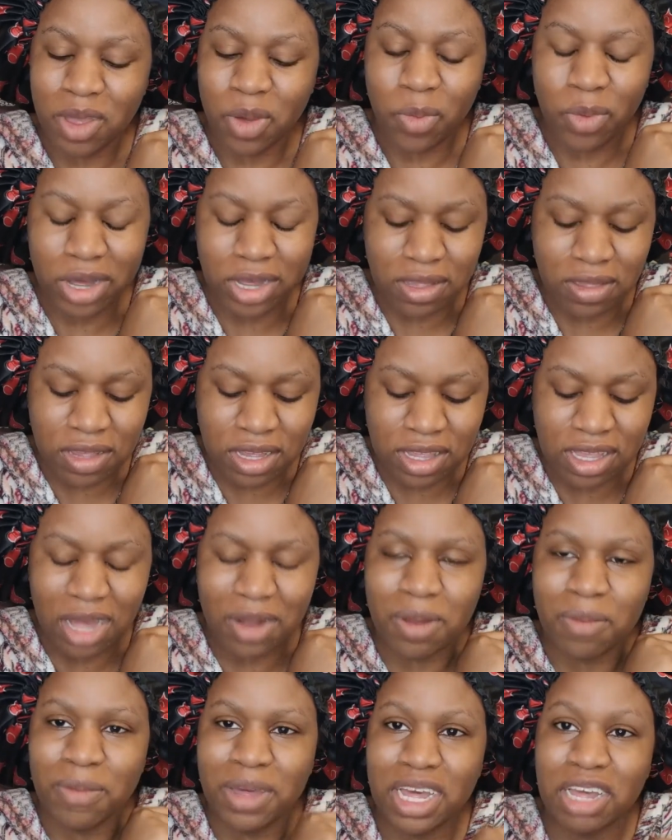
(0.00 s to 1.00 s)
we can sit
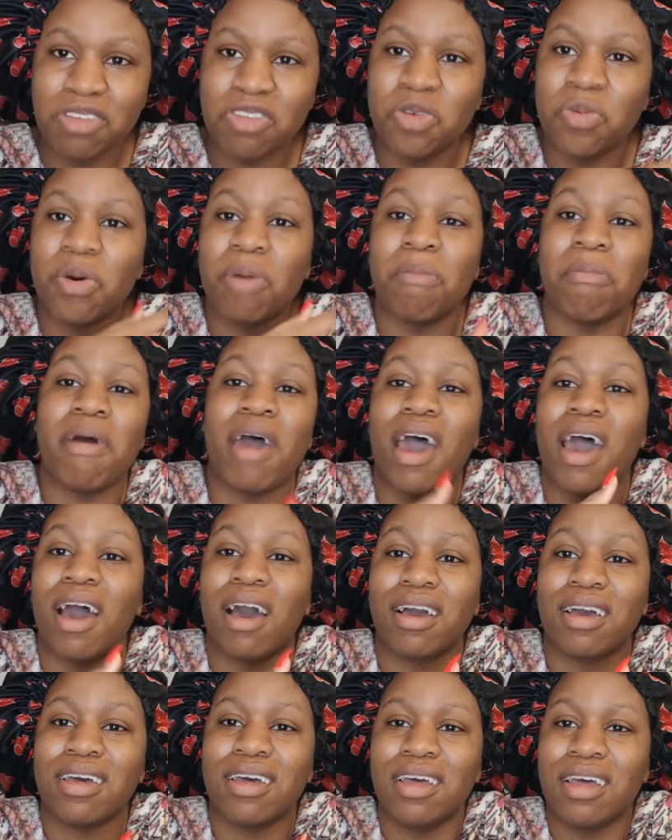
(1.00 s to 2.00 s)
down and begin to
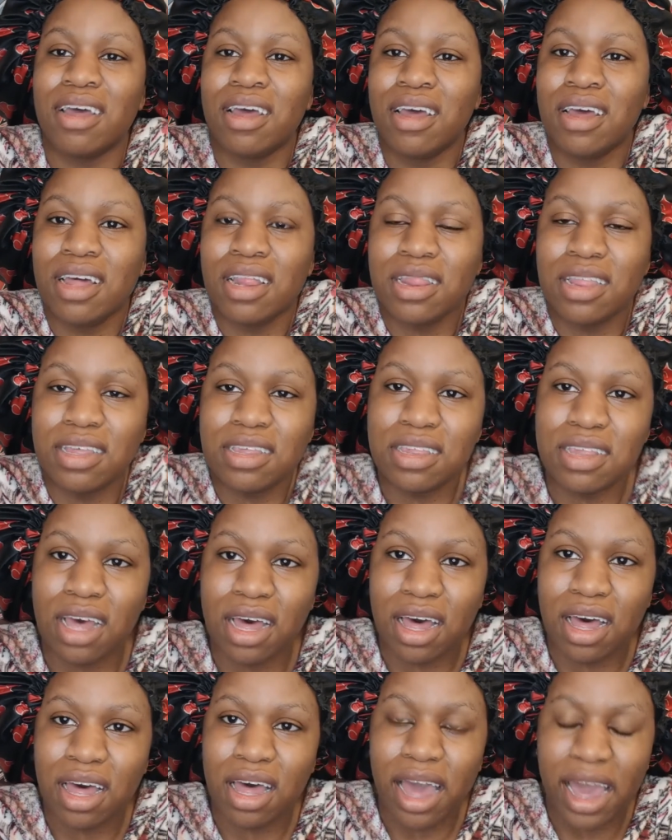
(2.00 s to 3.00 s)
unpack this
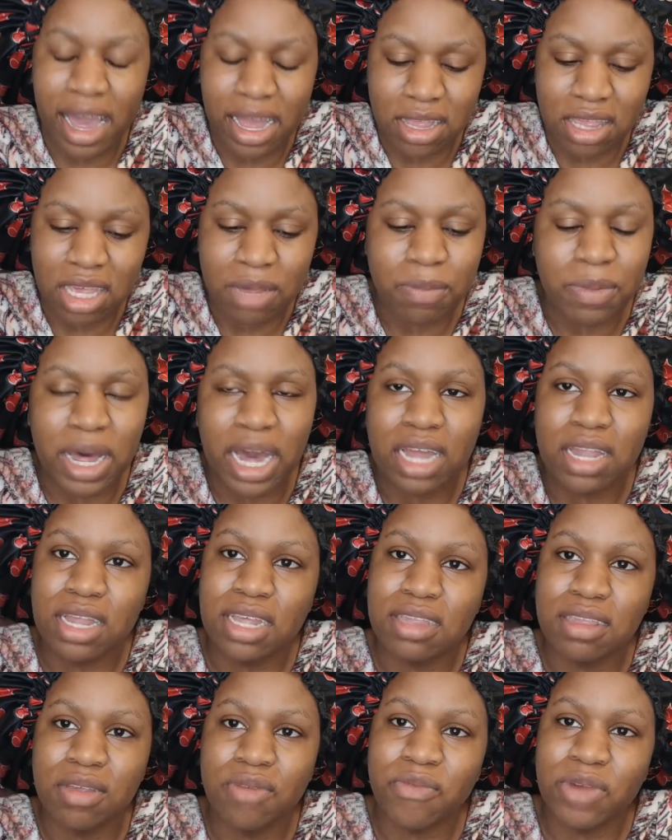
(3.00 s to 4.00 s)

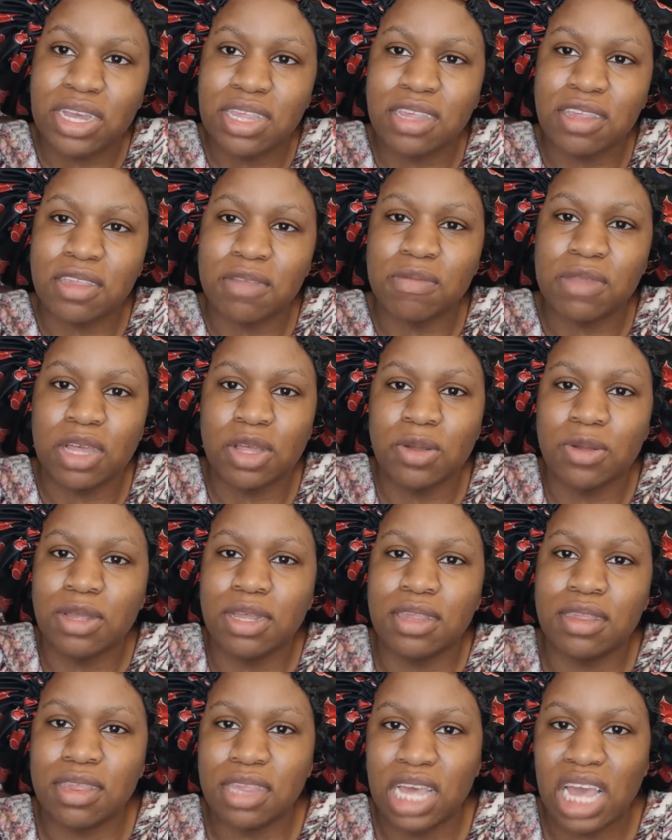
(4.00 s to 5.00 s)
anti-blackness and racism that you
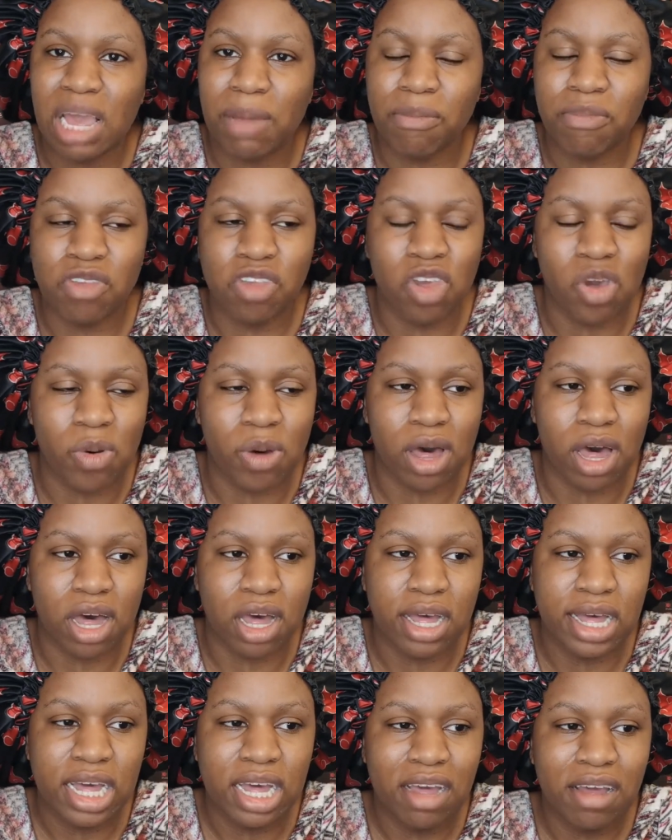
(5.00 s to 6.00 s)
just seem
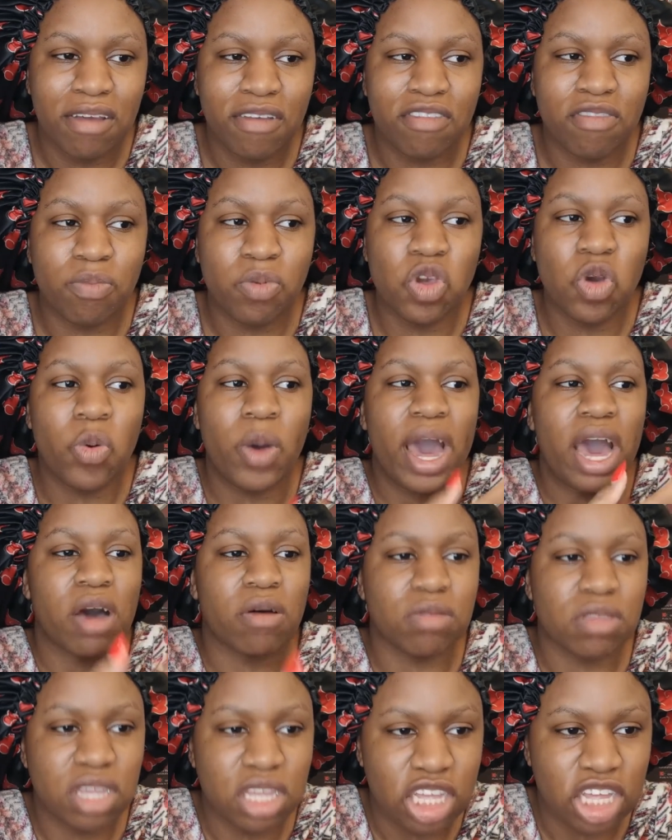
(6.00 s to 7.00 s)
to spew
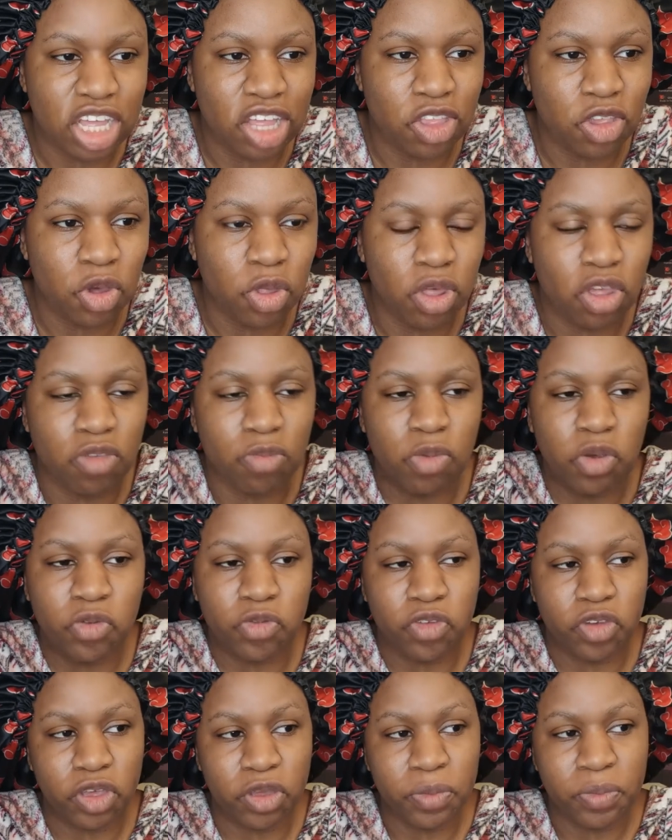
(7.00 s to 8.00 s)
out into this
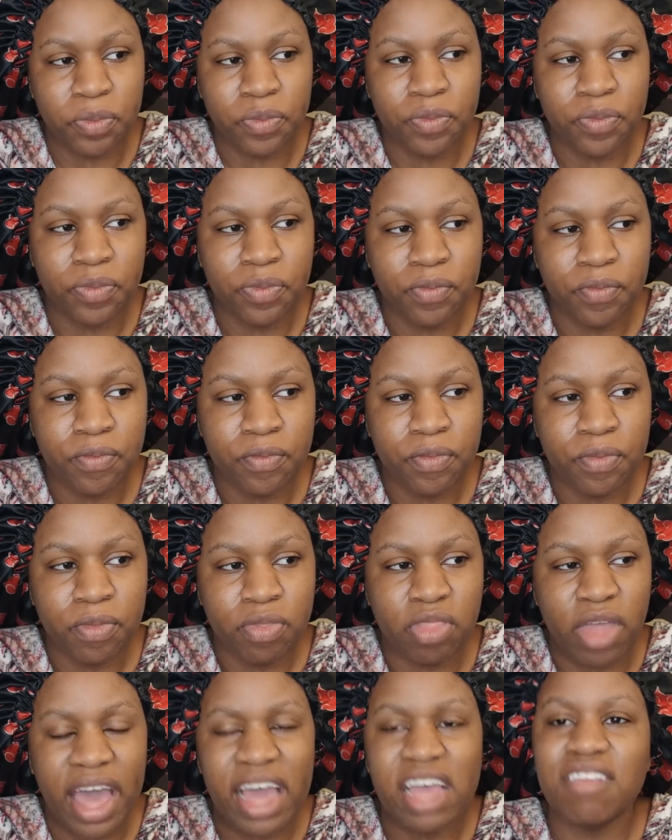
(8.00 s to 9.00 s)
movie
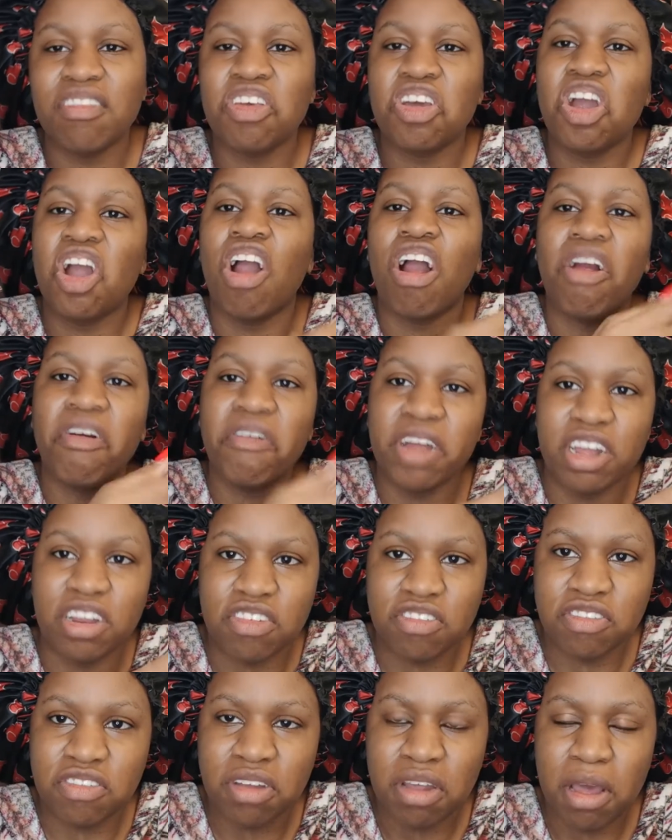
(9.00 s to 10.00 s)
that is
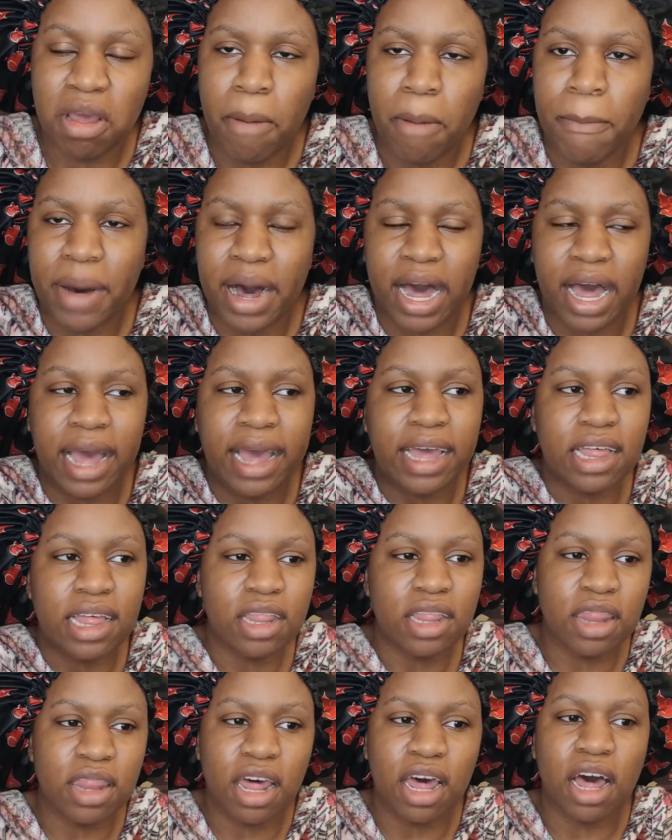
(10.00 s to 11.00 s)
encouraged by
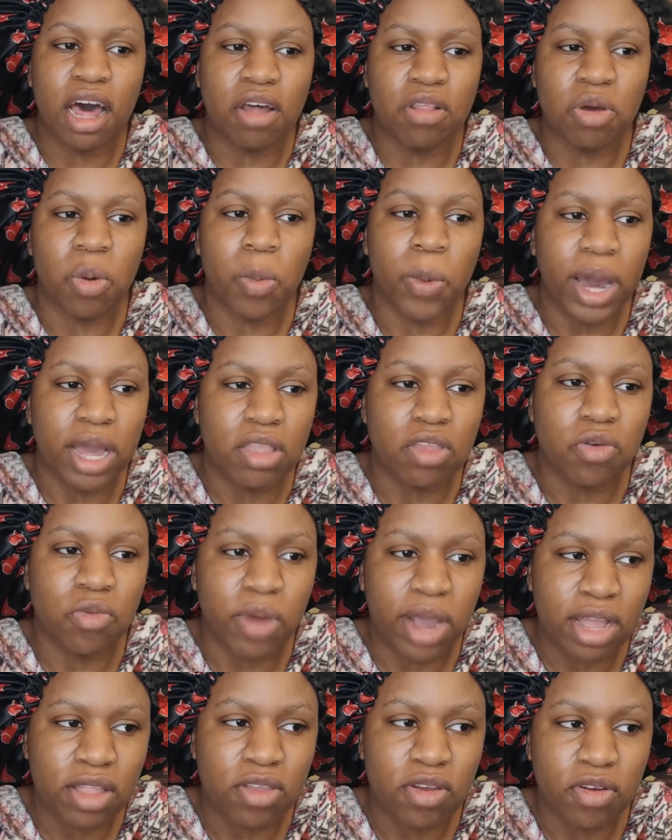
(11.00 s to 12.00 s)
the other white
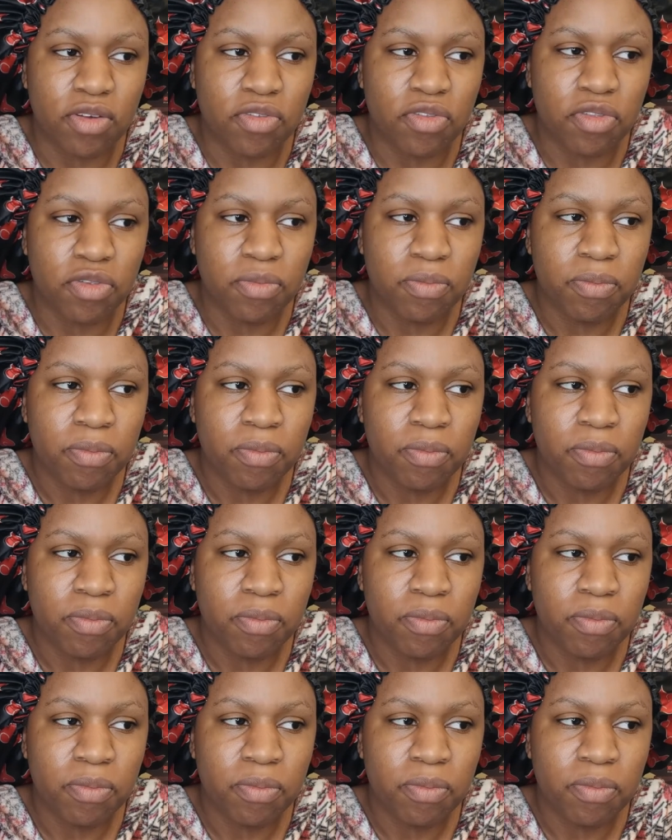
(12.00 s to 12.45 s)
directors.